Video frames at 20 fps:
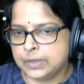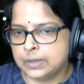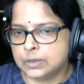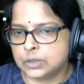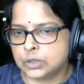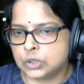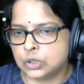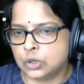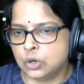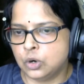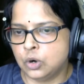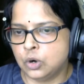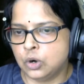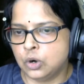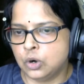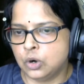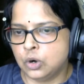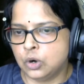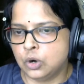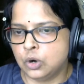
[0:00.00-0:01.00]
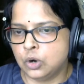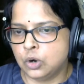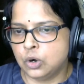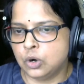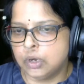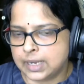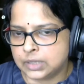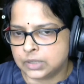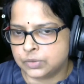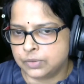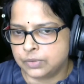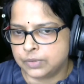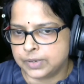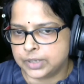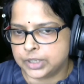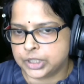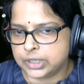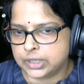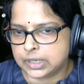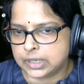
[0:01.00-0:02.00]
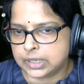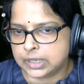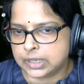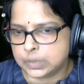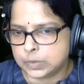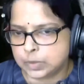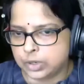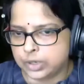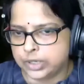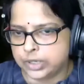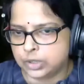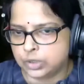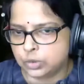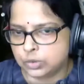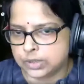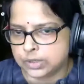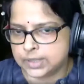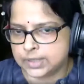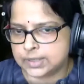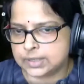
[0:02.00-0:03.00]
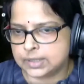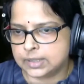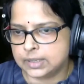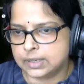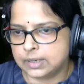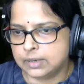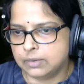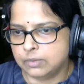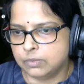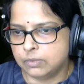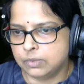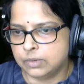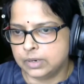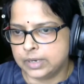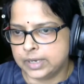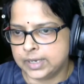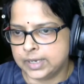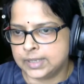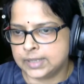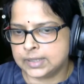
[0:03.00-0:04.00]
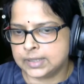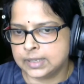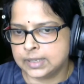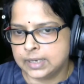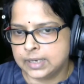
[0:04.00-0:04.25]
So the transfer function corresponding to this is,